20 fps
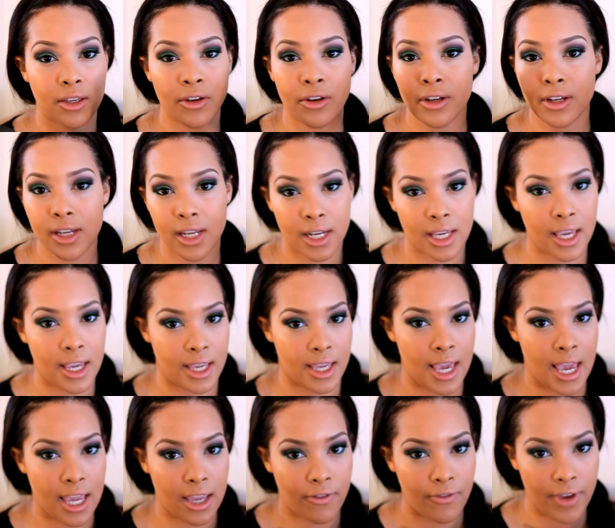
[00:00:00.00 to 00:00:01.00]
you're gonna get
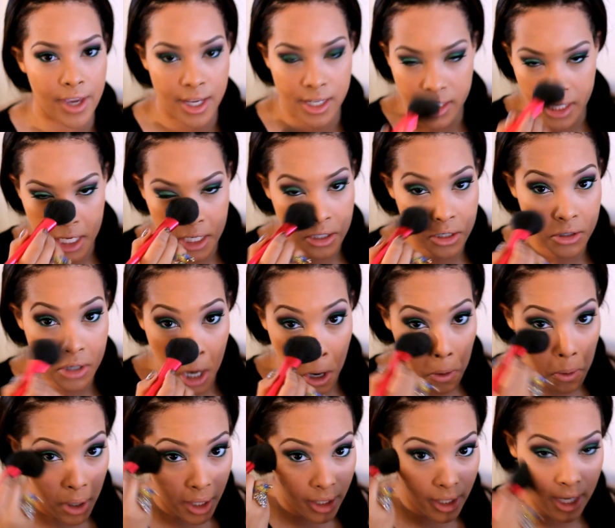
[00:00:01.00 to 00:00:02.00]
cake face, and you
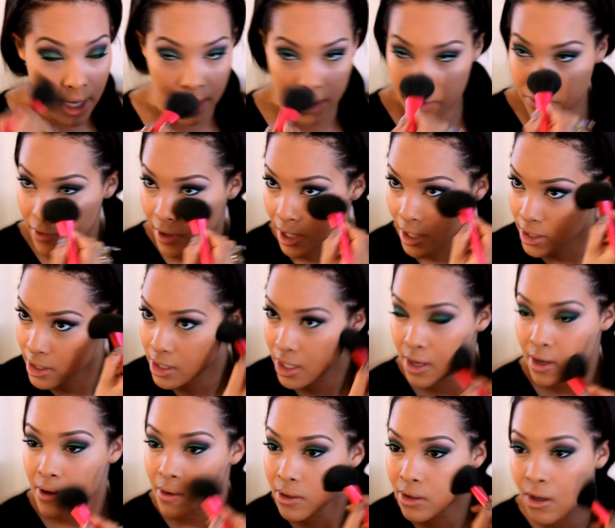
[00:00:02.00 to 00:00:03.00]
don't want cake face.
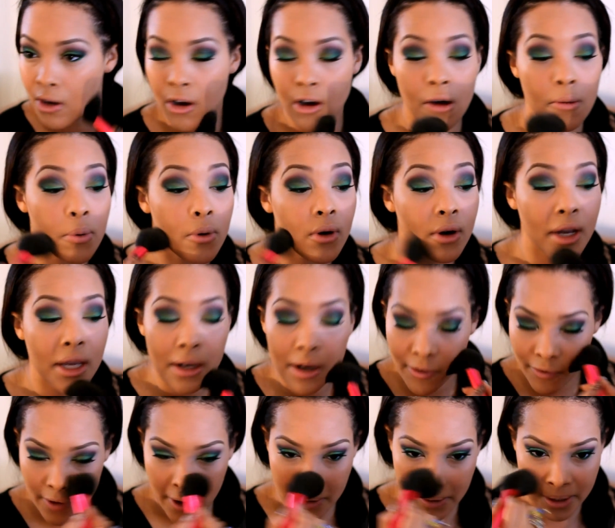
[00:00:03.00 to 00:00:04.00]
The whole point
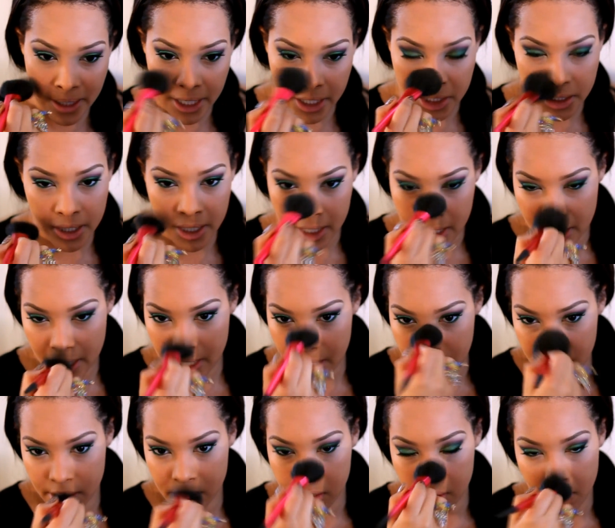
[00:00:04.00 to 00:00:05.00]
of foundation
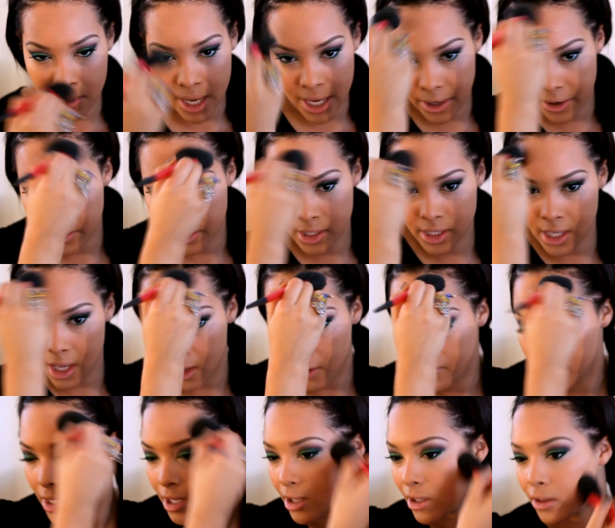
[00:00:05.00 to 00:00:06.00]
is to make
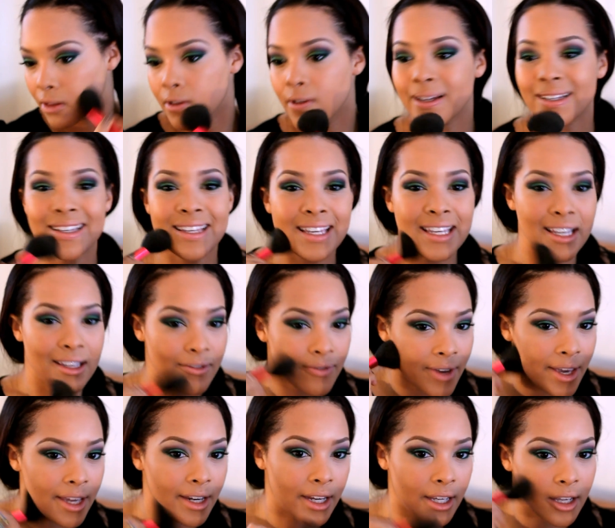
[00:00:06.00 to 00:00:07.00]
yourself look
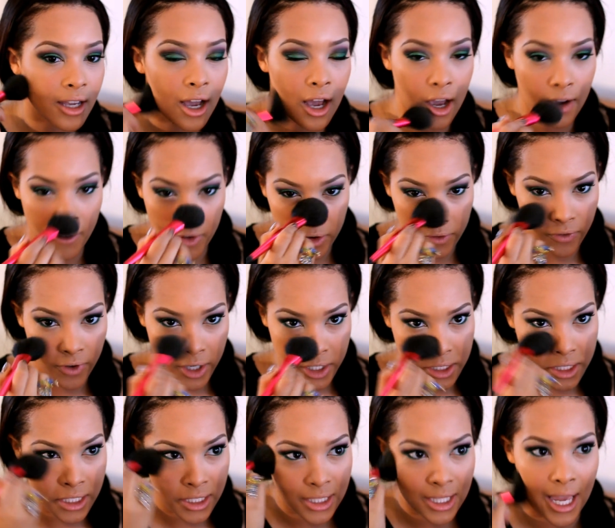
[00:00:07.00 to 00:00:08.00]
even and covered
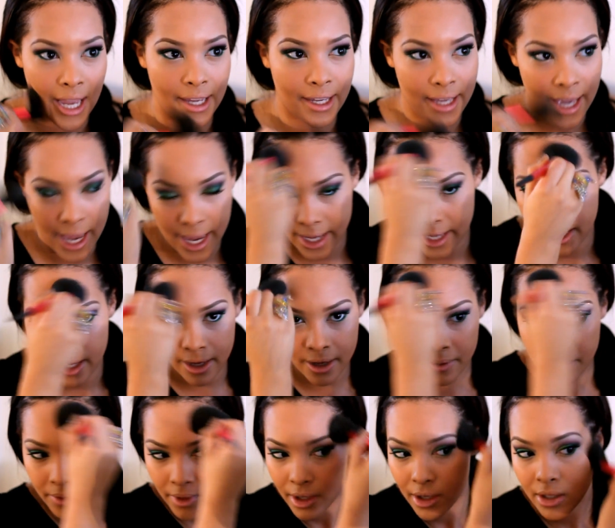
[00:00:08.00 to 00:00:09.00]
versus like cakey.
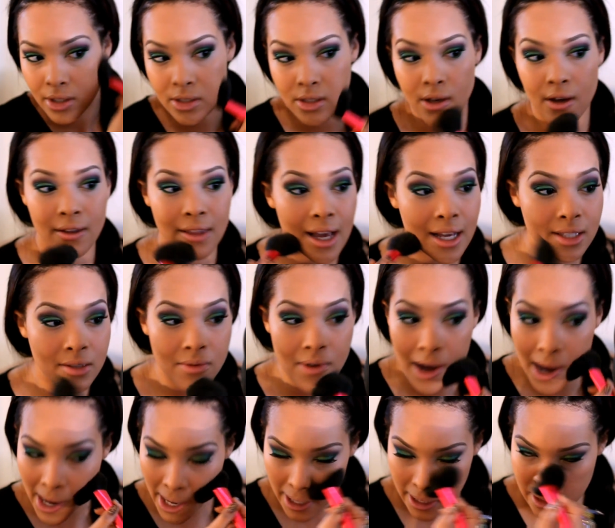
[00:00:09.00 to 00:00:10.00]
So that's
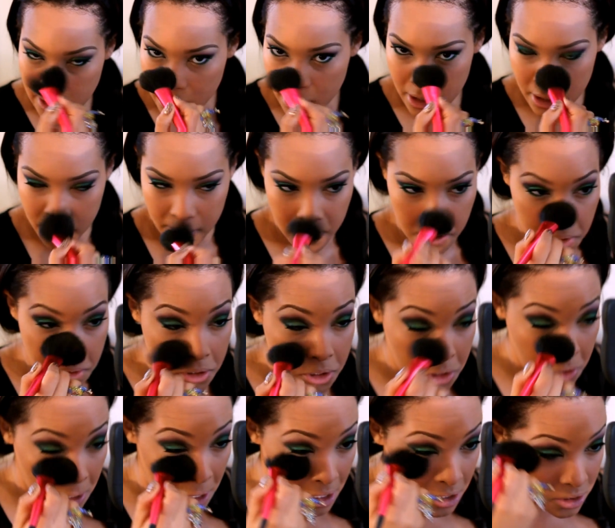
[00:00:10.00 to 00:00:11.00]
why it's good to use
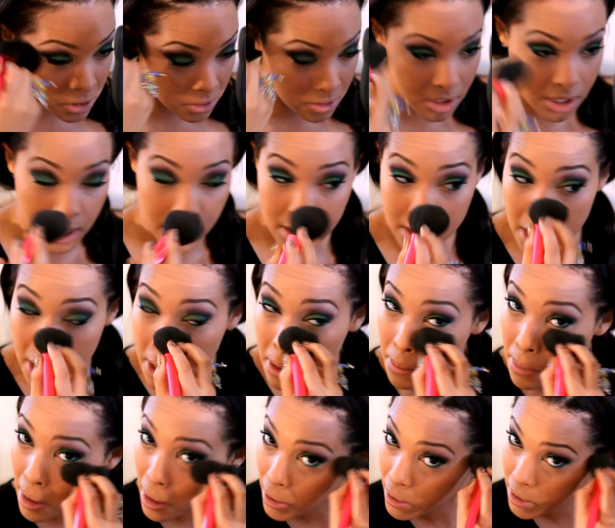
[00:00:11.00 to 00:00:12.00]
translucent
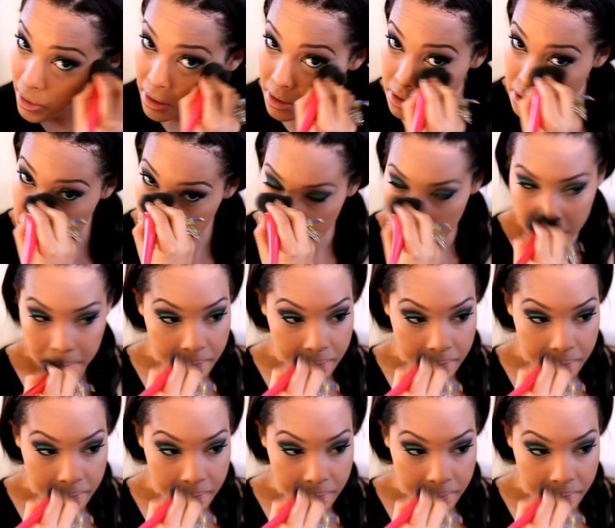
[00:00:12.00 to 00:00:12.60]
setting powders.